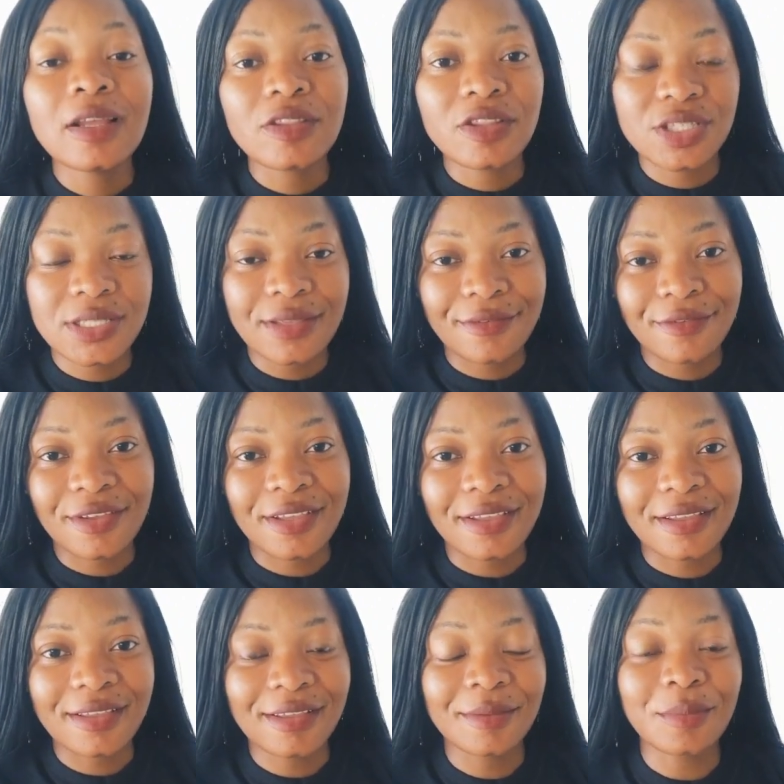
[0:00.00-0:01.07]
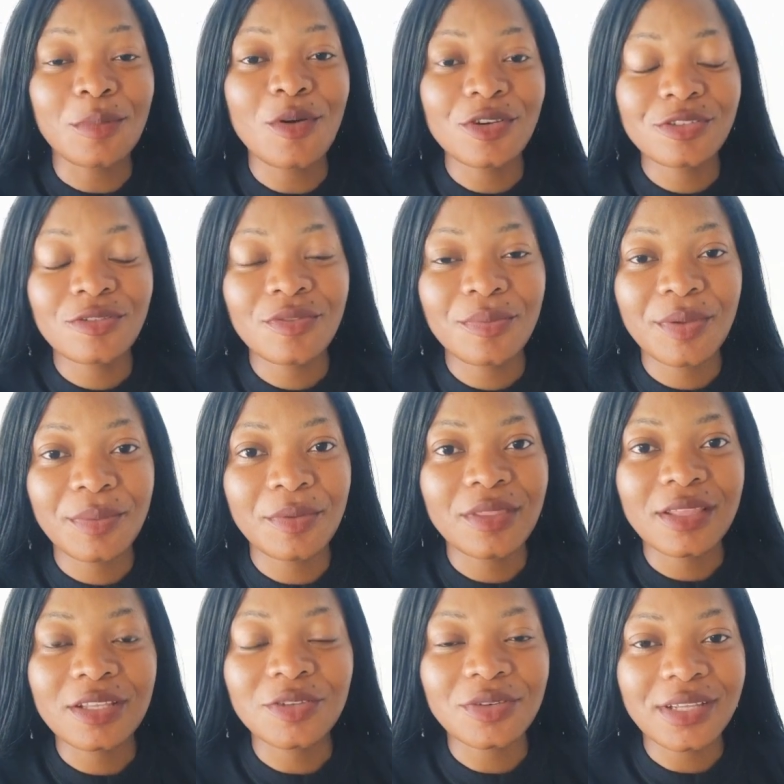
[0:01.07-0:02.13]
the CV most of the people
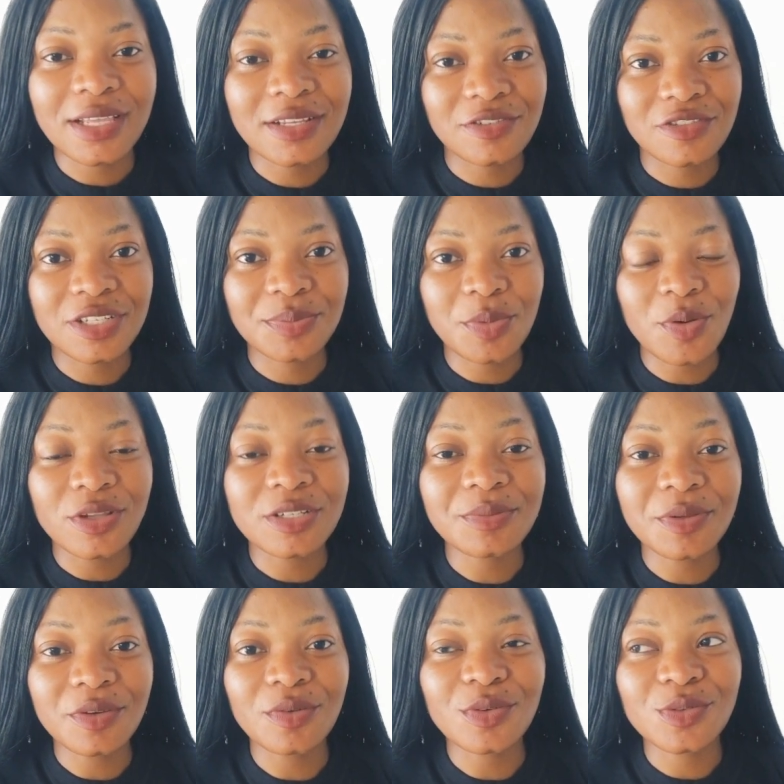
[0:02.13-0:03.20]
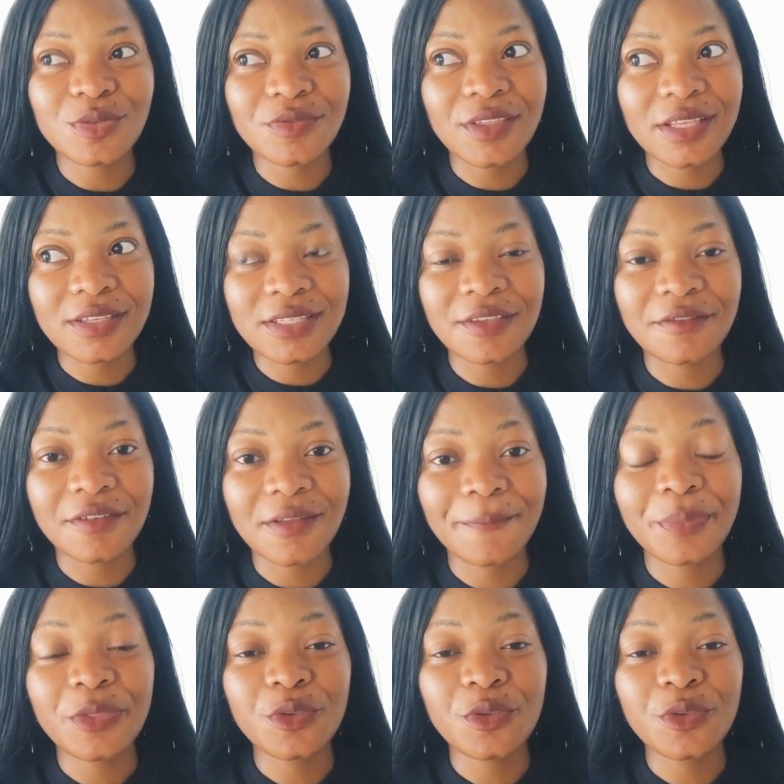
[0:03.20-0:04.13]
they don't get respond because of their CV